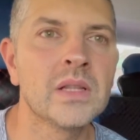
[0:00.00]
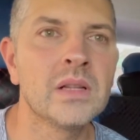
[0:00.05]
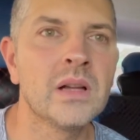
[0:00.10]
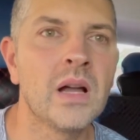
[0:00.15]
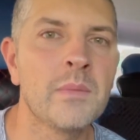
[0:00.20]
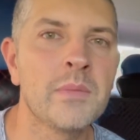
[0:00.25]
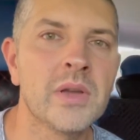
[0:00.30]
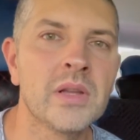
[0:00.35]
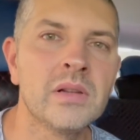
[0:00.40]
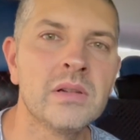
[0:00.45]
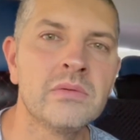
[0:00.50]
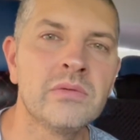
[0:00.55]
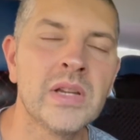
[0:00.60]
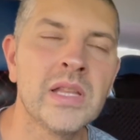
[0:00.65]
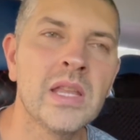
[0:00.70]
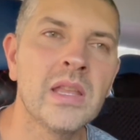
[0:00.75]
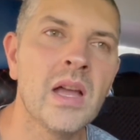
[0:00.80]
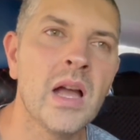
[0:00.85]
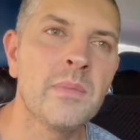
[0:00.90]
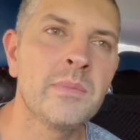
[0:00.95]
I'm going to
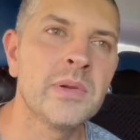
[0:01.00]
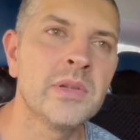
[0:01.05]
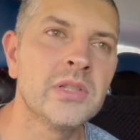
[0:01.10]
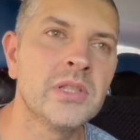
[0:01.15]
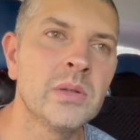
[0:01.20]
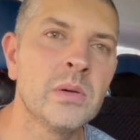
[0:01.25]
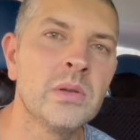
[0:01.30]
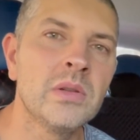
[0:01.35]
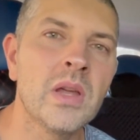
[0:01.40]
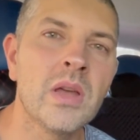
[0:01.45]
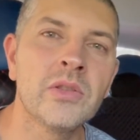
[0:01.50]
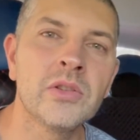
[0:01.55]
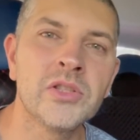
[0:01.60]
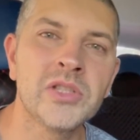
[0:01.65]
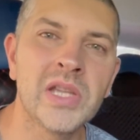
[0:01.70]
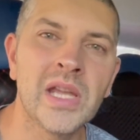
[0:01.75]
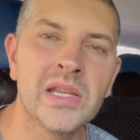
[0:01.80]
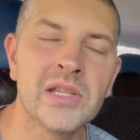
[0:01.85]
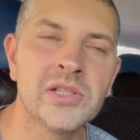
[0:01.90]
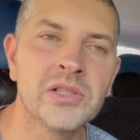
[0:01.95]
rig it up and do another
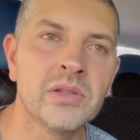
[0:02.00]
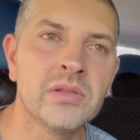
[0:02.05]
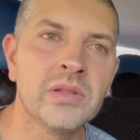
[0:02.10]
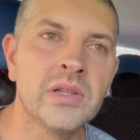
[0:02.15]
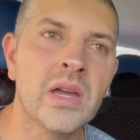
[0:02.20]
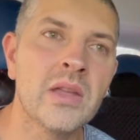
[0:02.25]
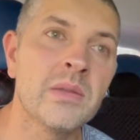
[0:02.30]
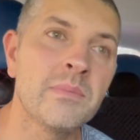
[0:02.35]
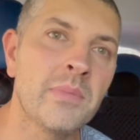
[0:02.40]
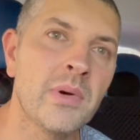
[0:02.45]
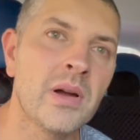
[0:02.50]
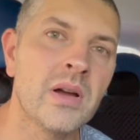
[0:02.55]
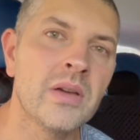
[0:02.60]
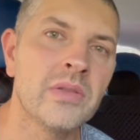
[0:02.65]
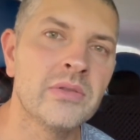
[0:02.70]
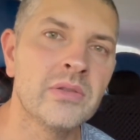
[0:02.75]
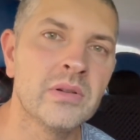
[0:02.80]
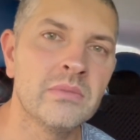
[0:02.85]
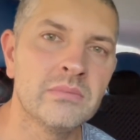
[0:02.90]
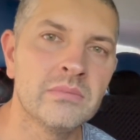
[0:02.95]
test on the other
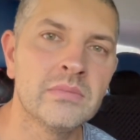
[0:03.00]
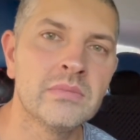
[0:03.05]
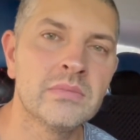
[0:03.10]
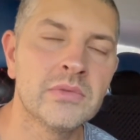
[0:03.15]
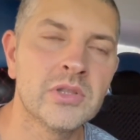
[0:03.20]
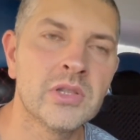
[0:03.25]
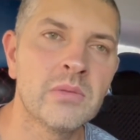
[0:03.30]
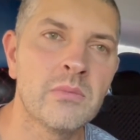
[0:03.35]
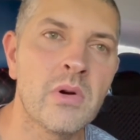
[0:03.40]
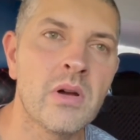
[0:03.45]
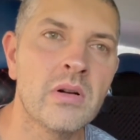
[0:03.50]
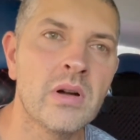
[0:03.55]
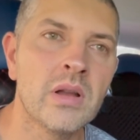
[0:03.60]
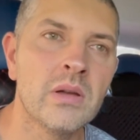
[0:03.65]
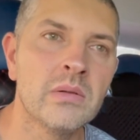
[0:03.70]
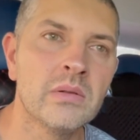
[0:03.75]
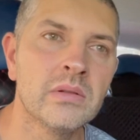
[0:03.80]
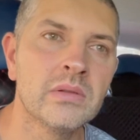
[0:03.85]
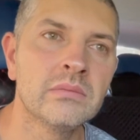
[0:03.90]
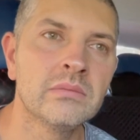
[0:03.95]
bathroom
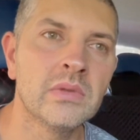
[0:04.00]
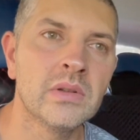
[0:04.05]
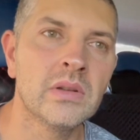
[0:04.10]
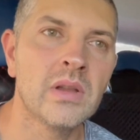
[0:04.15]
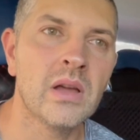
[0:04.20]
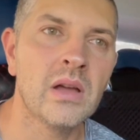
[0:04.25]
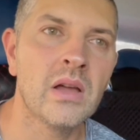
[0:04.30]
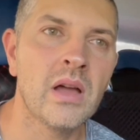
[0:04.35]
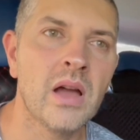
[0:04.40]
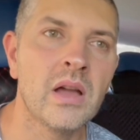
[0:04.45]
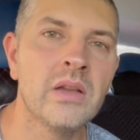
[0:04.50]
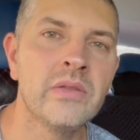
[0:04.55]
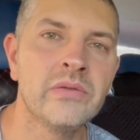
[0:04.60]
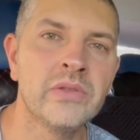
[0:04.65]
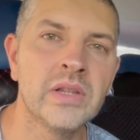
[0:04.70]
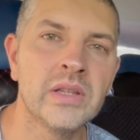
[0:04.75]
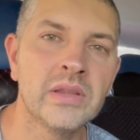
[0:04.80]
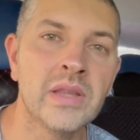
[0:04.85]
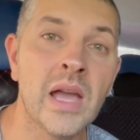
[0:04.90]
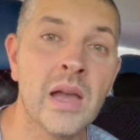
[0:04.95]
tomorrow, and
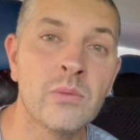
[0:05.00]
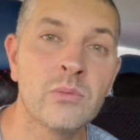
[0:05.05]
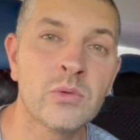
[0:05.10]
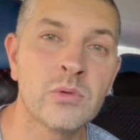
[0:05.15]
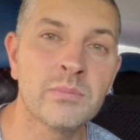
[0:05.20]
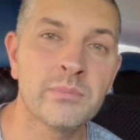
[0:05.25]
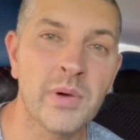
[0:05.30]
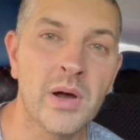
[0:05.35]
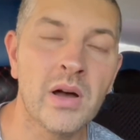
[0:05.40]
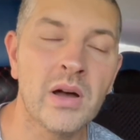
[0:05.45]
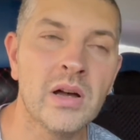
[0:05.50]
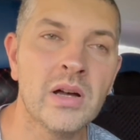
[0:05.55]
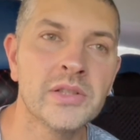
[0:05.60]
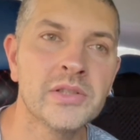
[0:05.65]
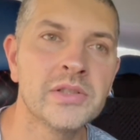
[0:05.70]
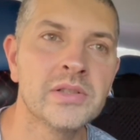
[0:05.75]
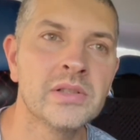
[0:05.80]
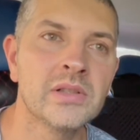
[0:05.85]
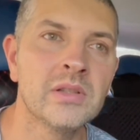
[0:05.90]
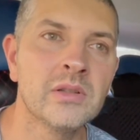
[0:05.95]
hopefully that will
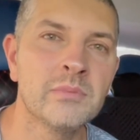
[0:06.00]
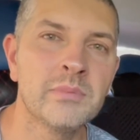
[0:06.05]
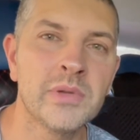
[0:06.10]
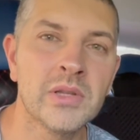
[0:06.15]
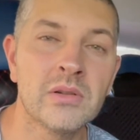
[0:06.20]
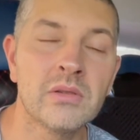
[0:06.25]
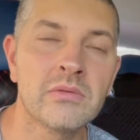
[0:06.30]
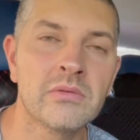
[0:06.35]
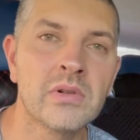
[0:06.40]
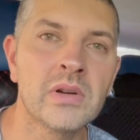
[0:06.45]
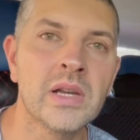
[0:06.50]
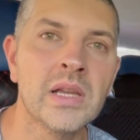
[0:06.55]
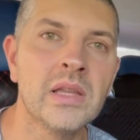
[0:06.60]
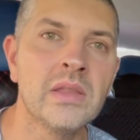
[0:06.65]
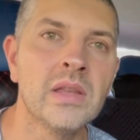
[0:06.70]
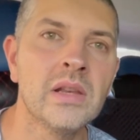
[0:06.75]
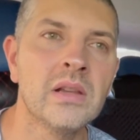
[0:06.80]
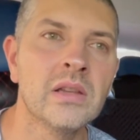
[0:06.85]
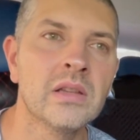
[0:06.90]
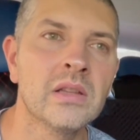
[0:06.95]
pass. It'll be all right,
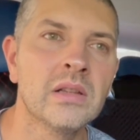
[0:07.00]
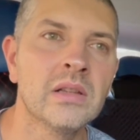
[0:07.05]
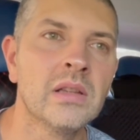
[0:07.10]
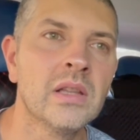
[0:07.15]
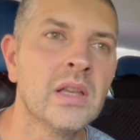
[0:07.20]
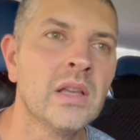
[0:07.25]
and then I can